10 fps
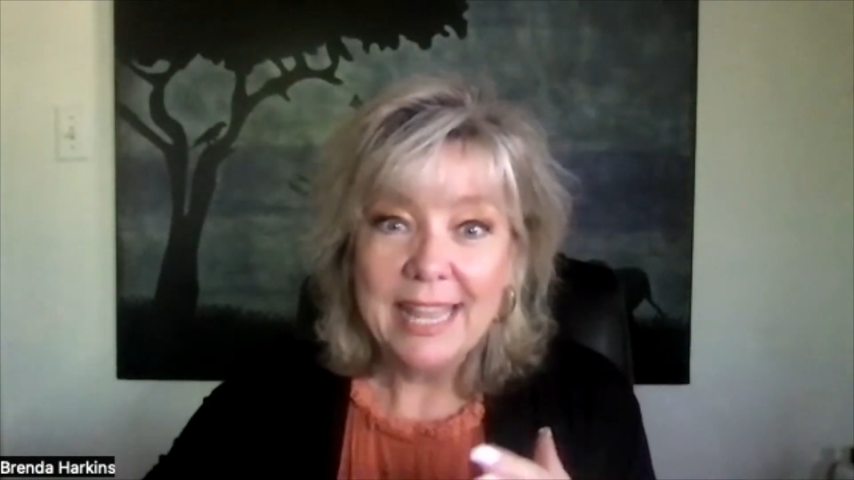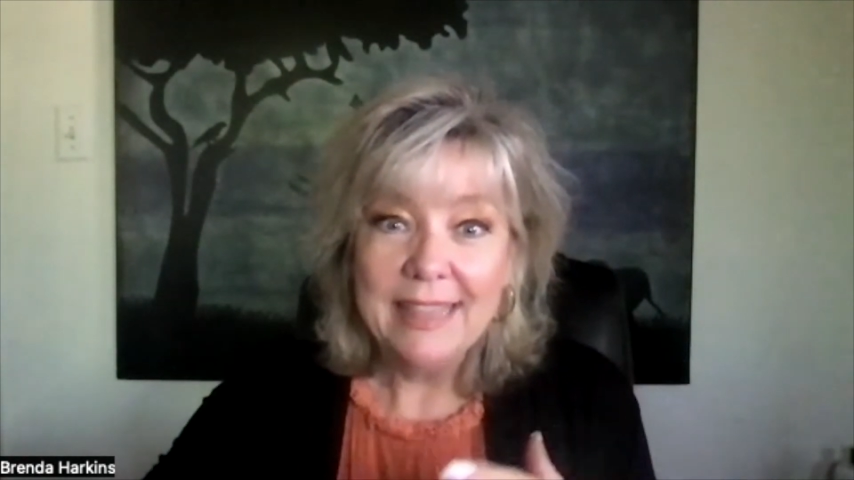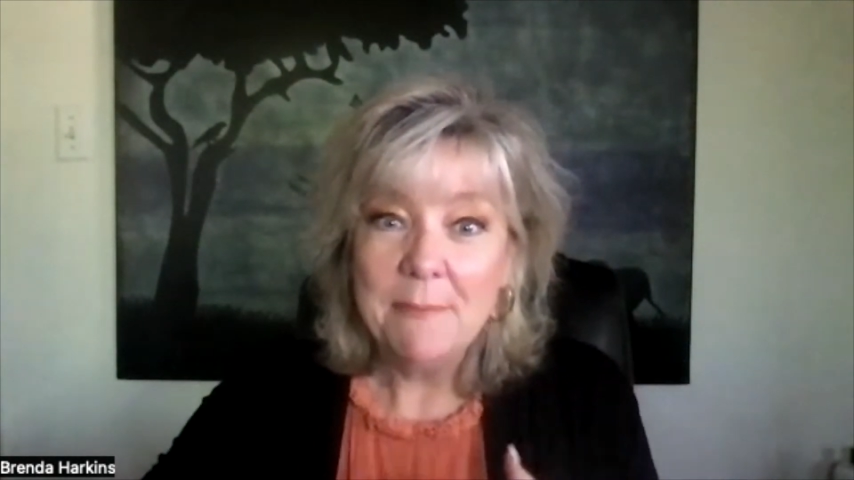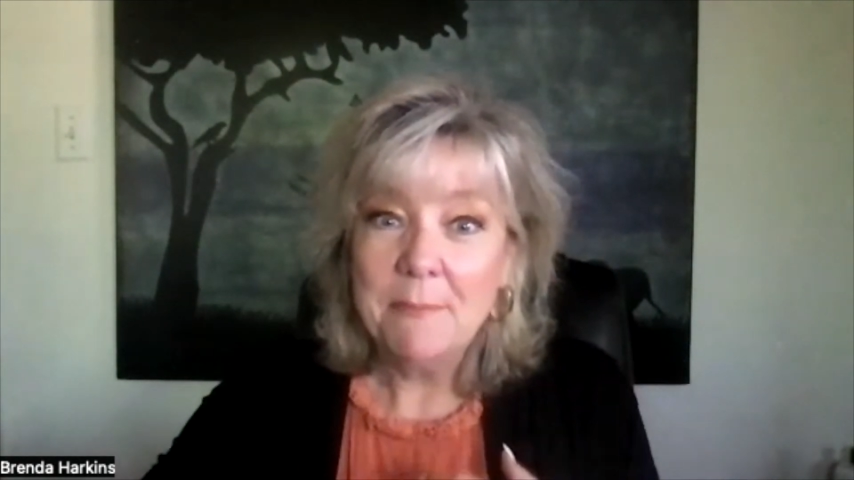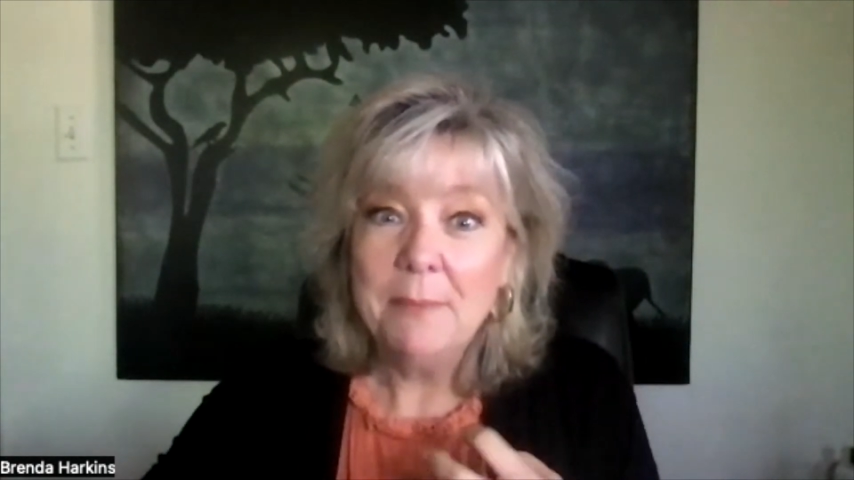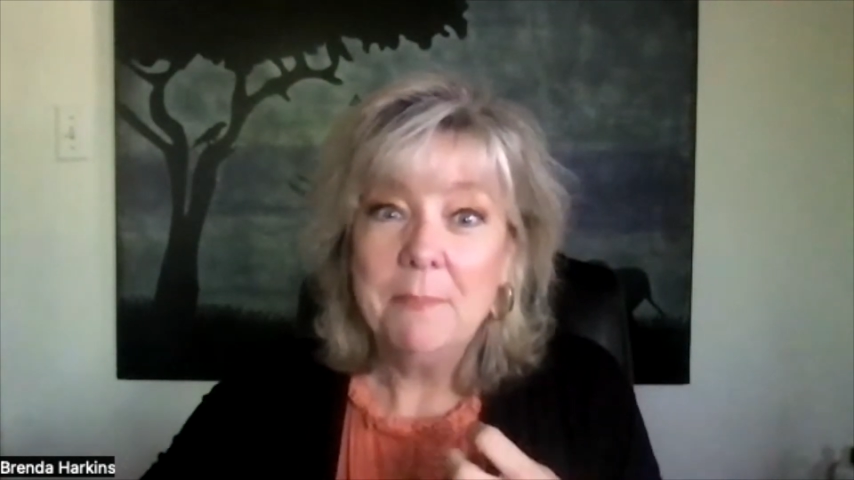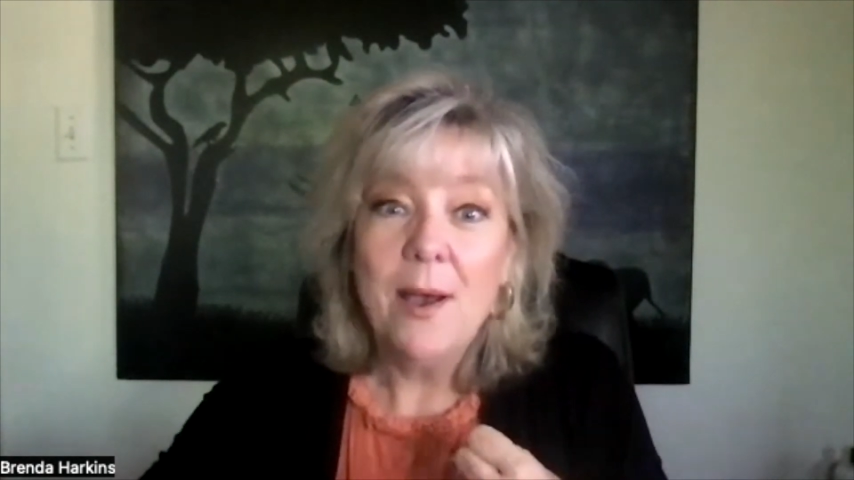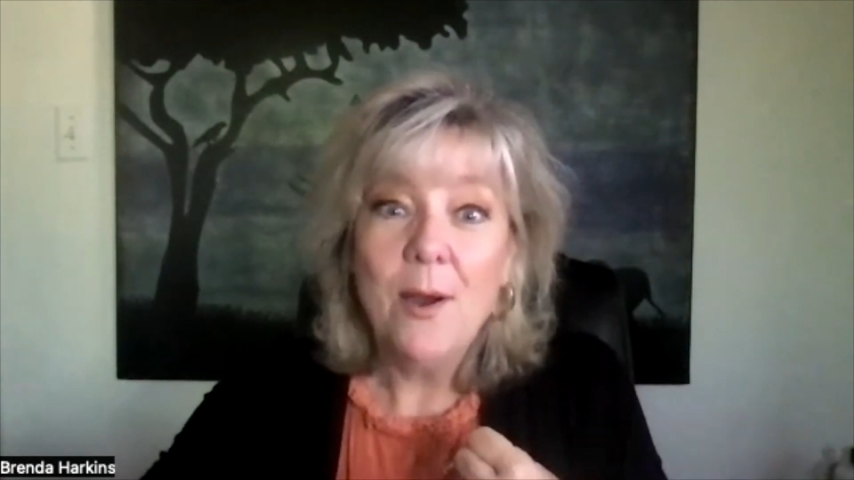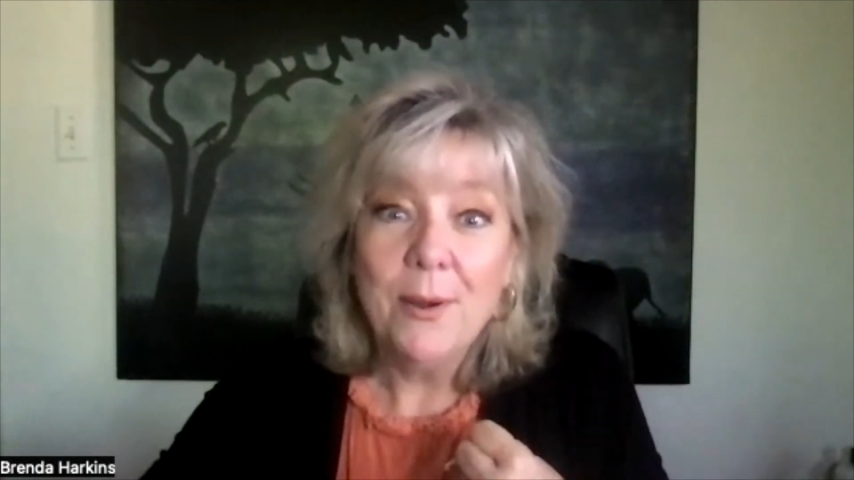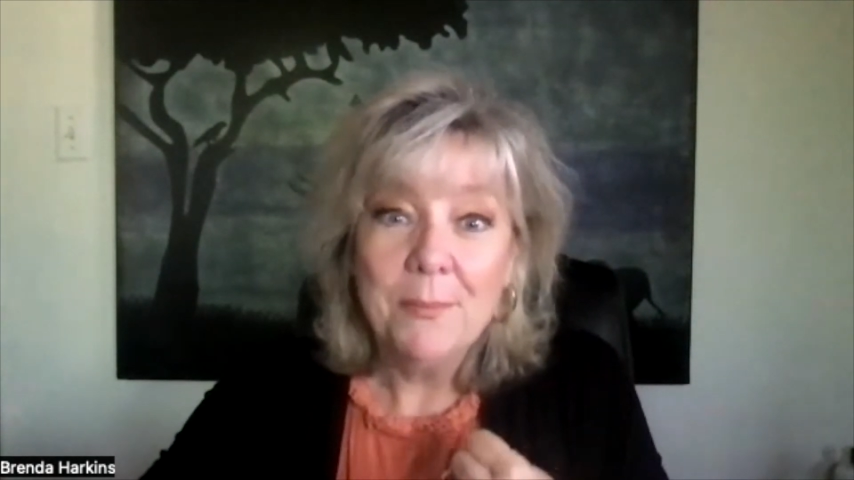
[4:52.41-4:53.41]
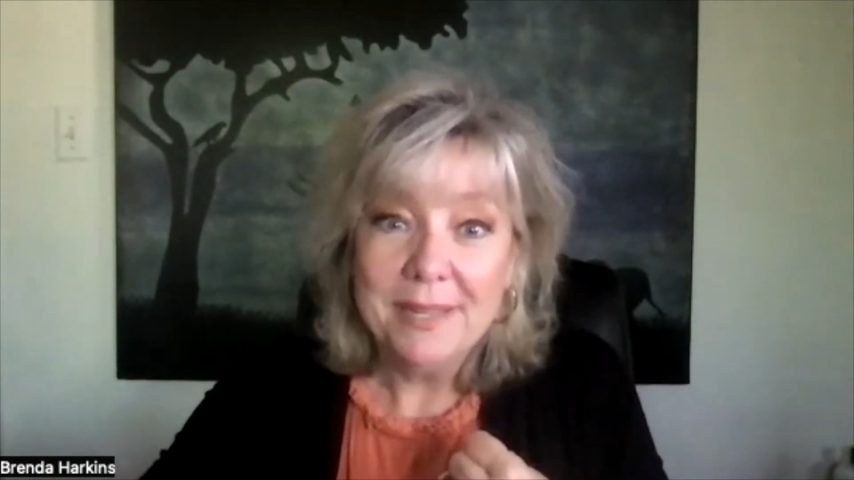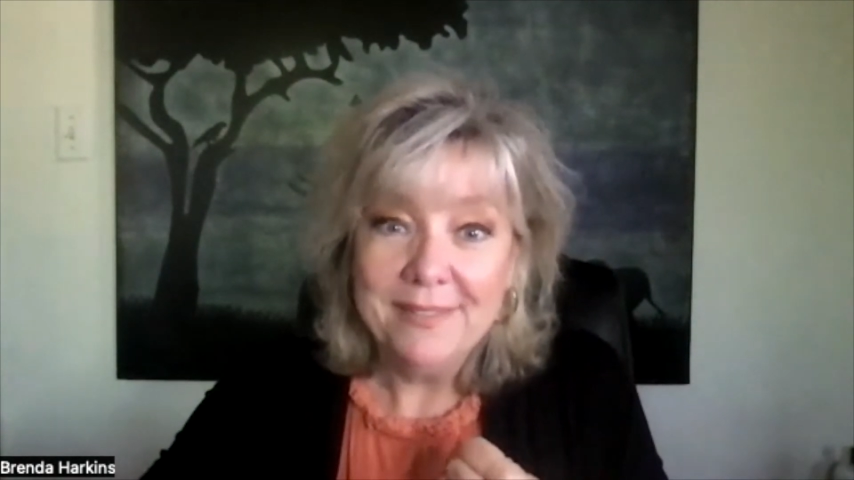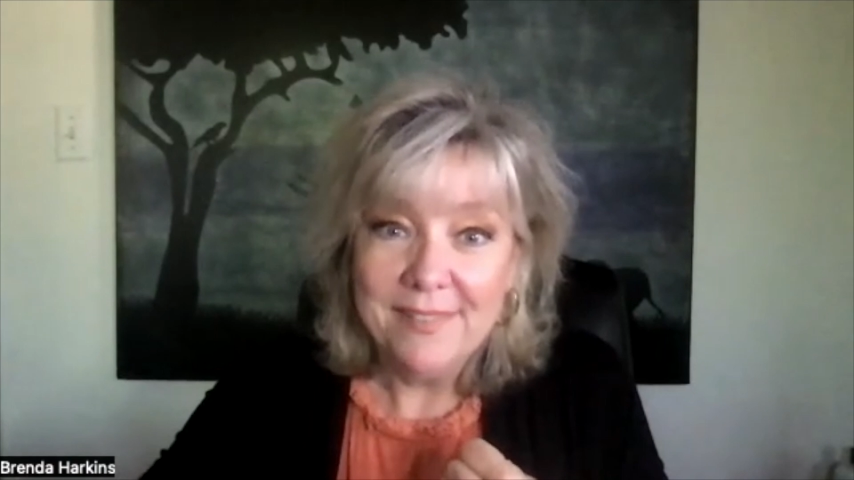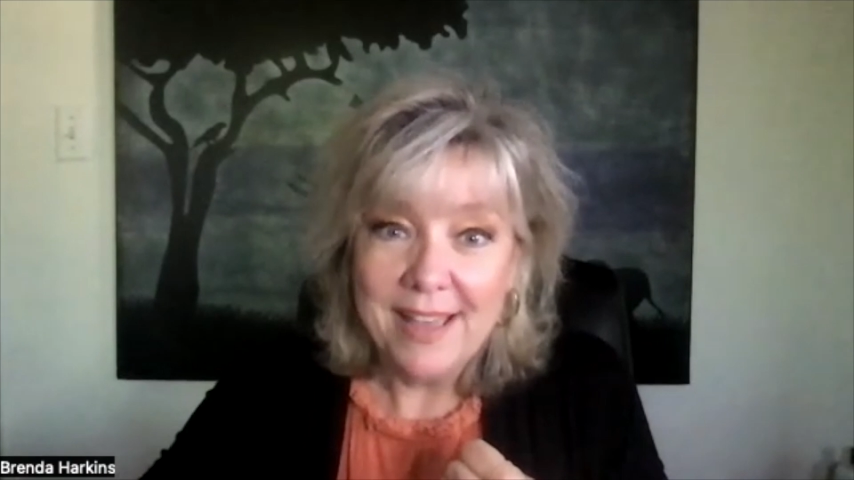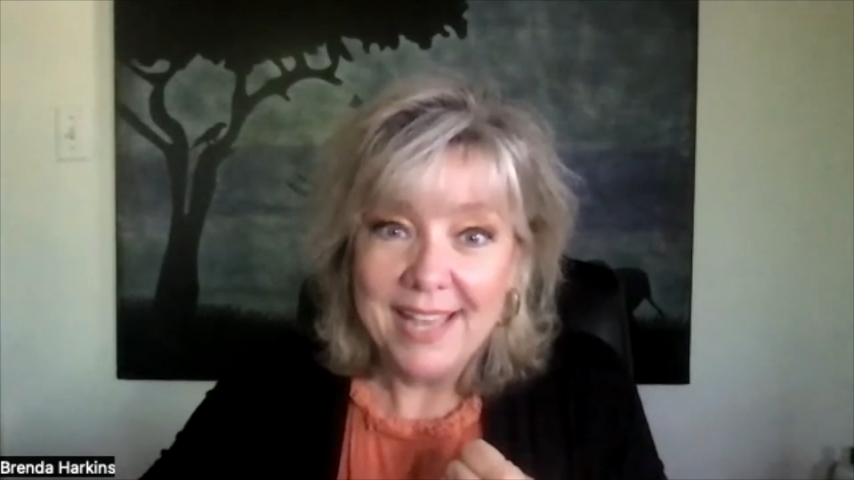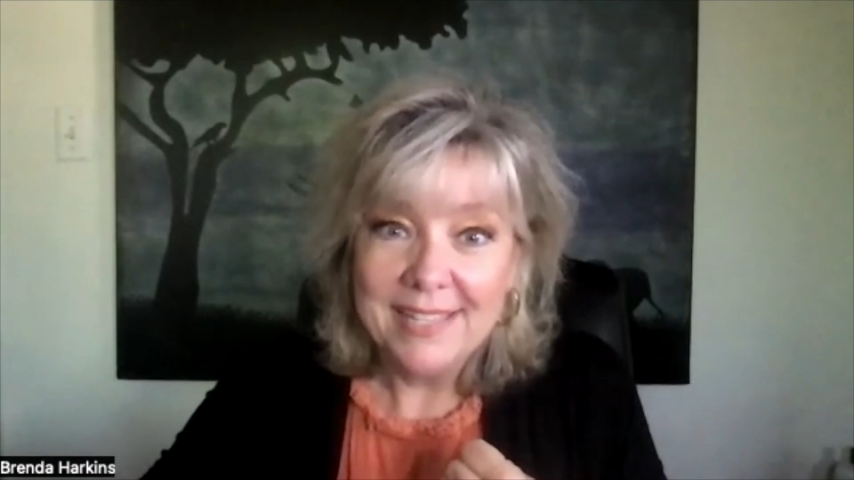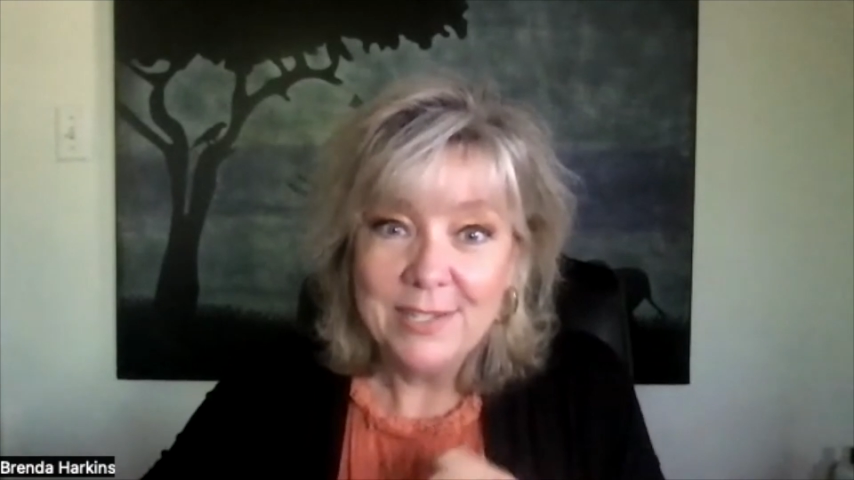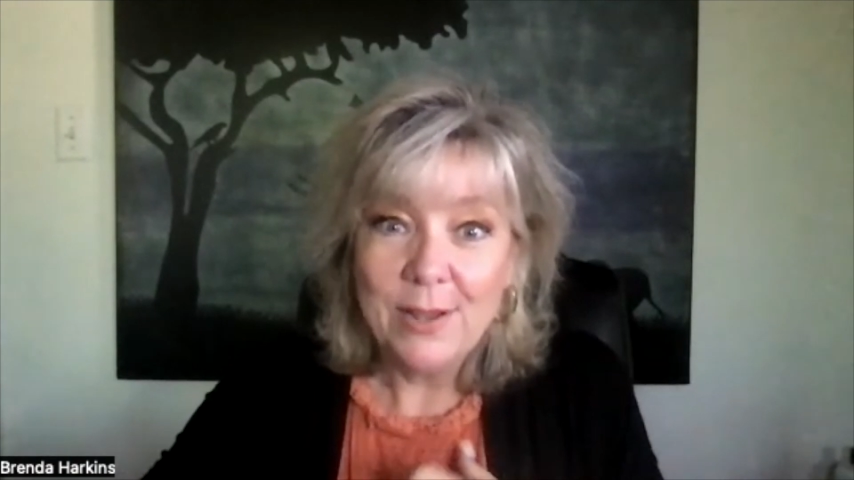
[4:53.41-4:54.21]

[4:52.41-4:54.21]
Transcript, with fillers: that made my heart beat fast,